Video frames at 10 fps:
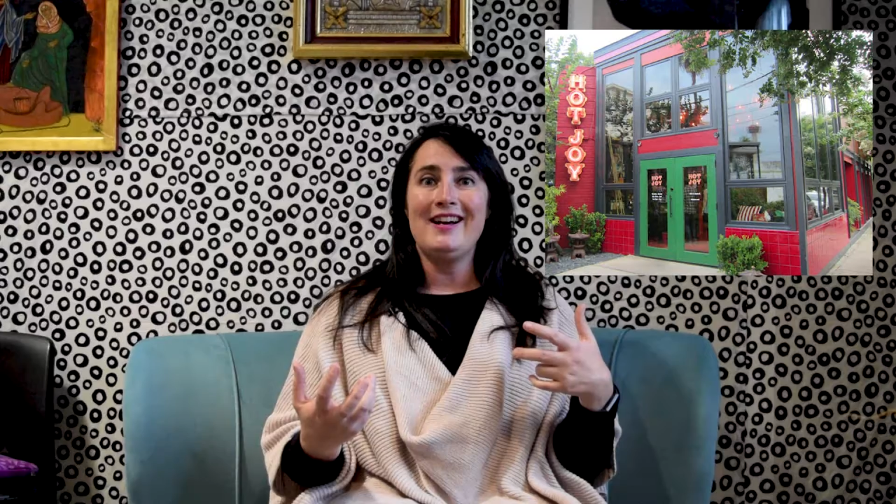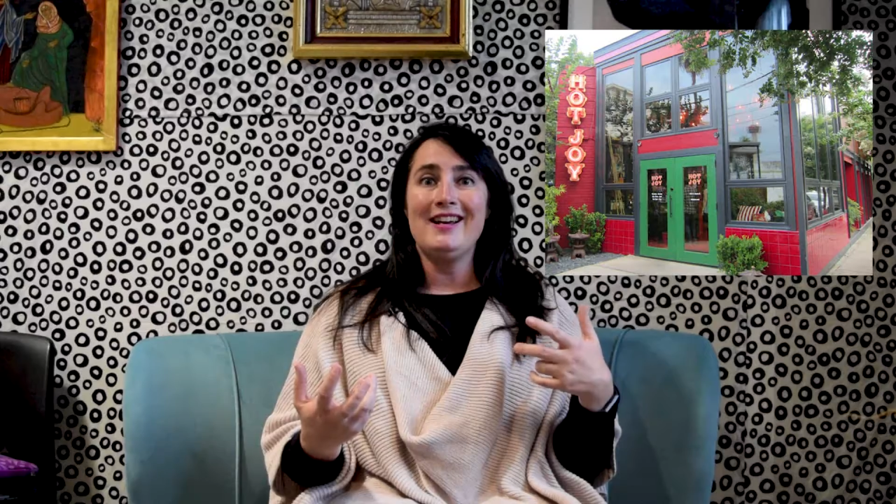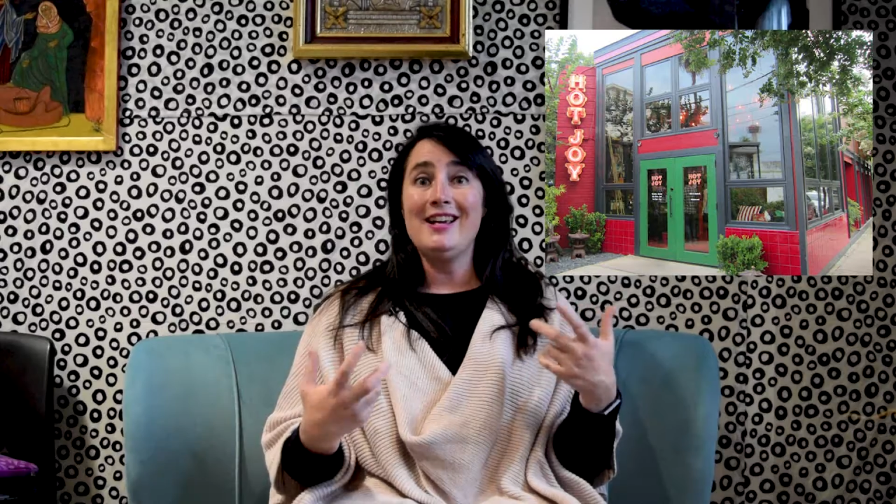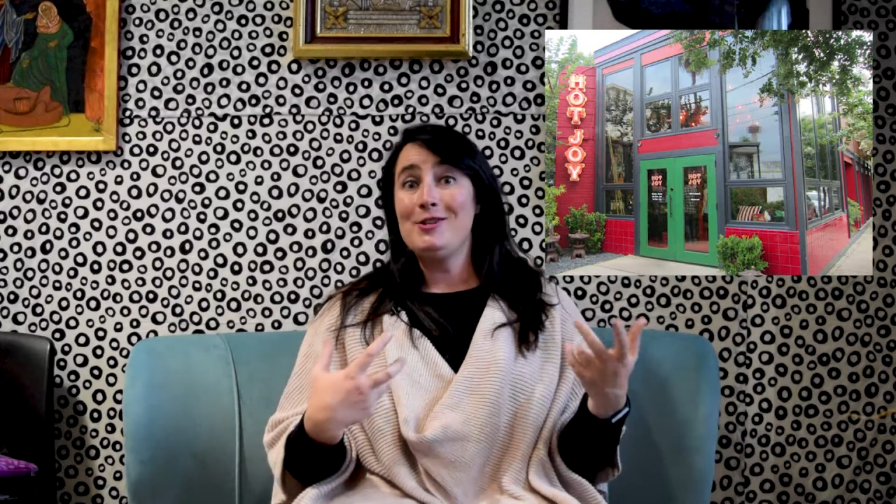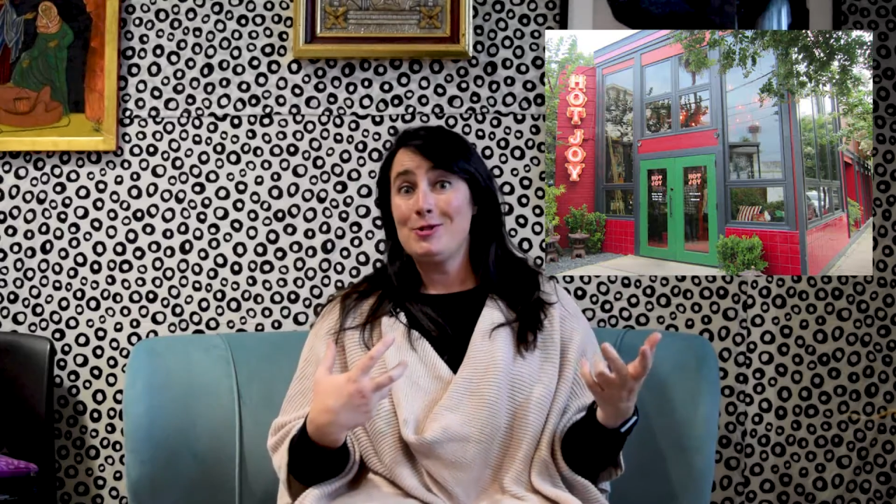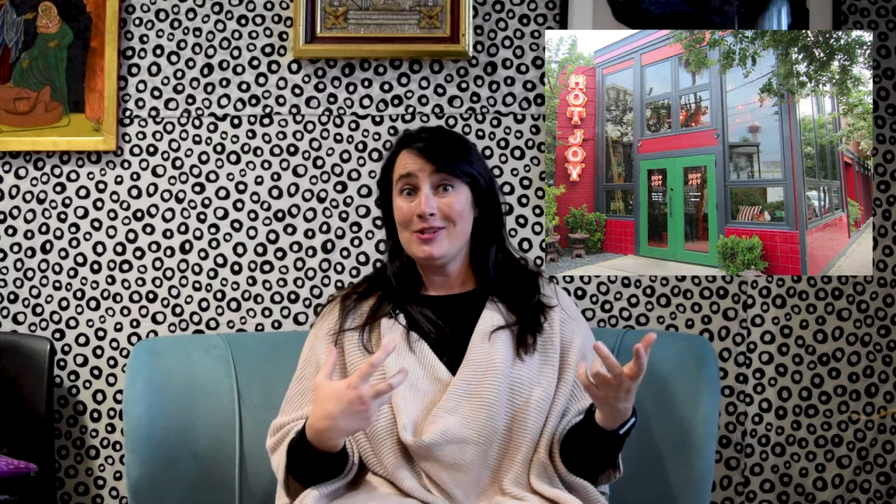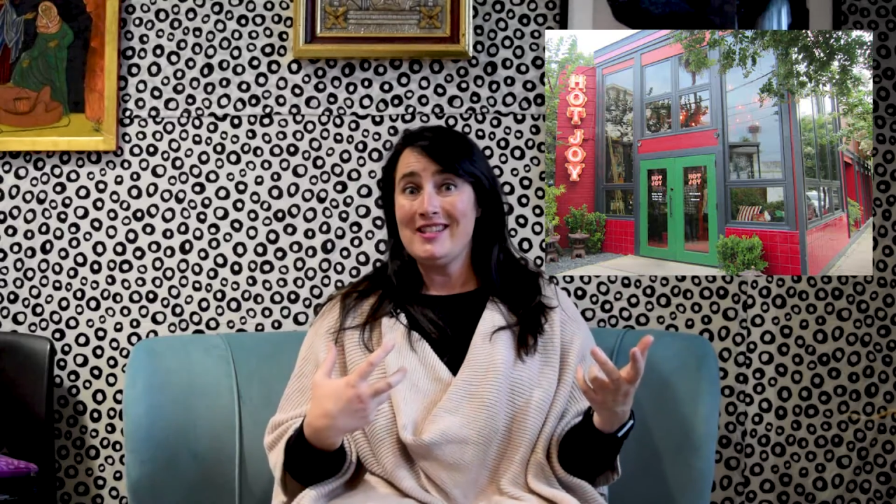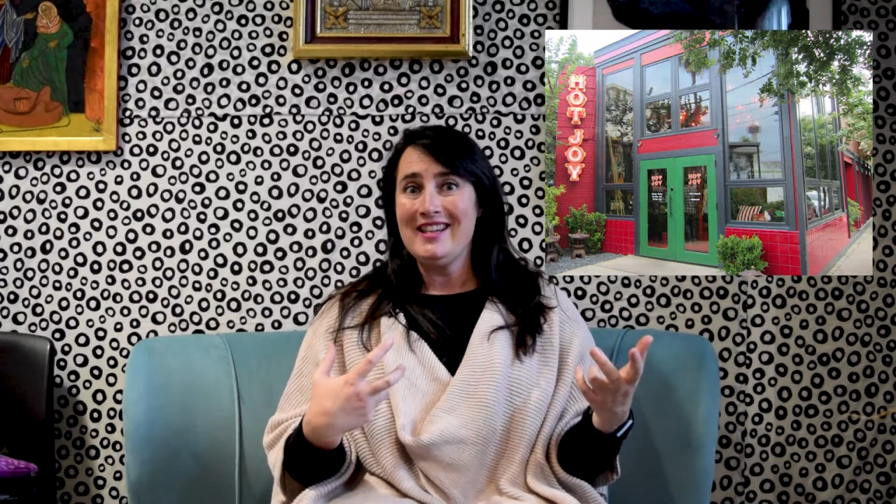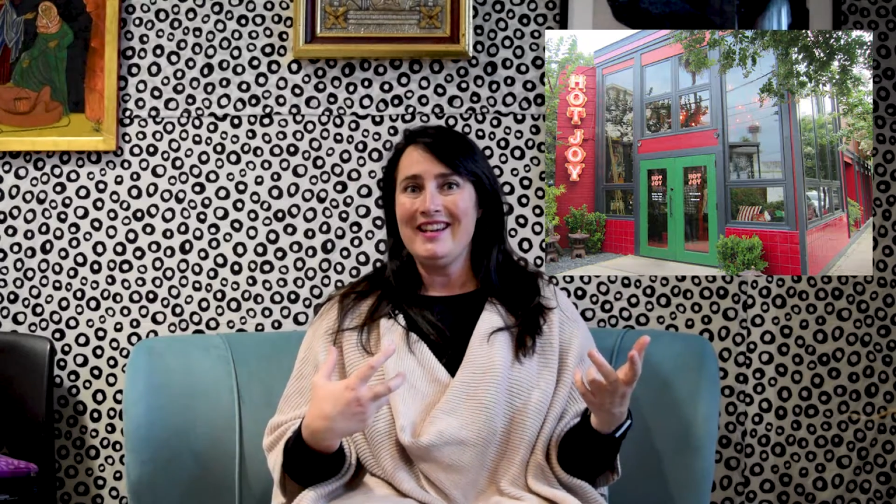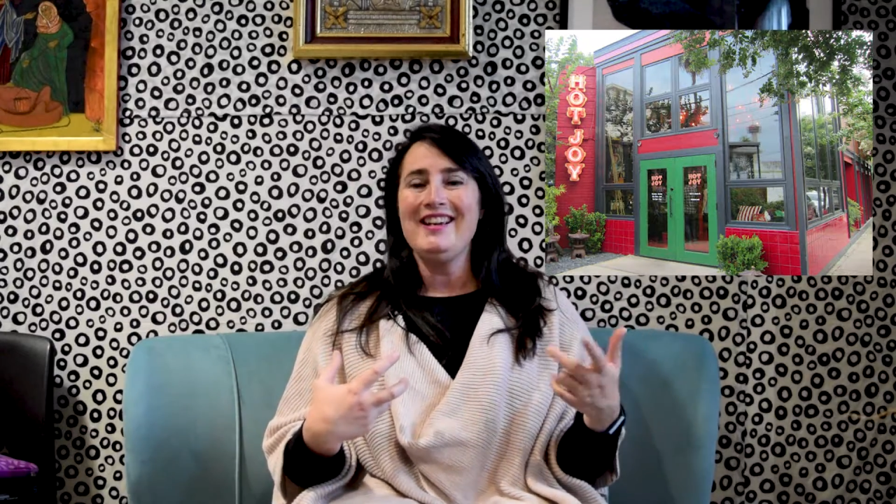
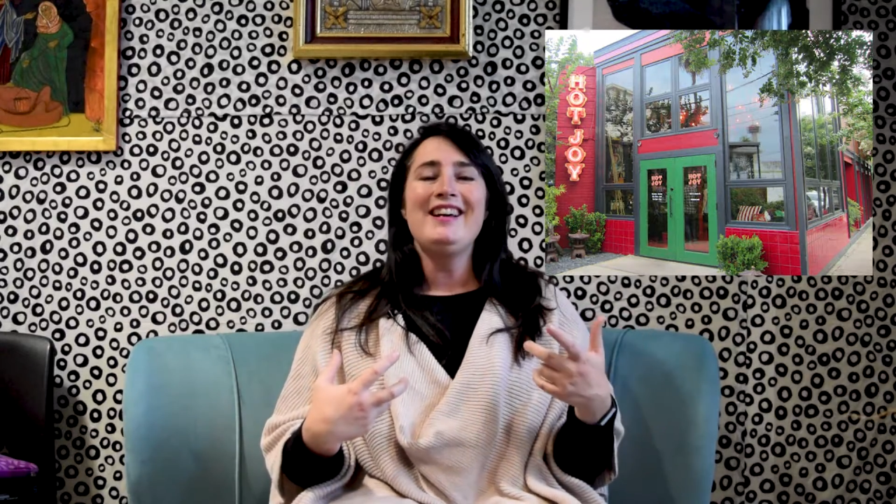interesting,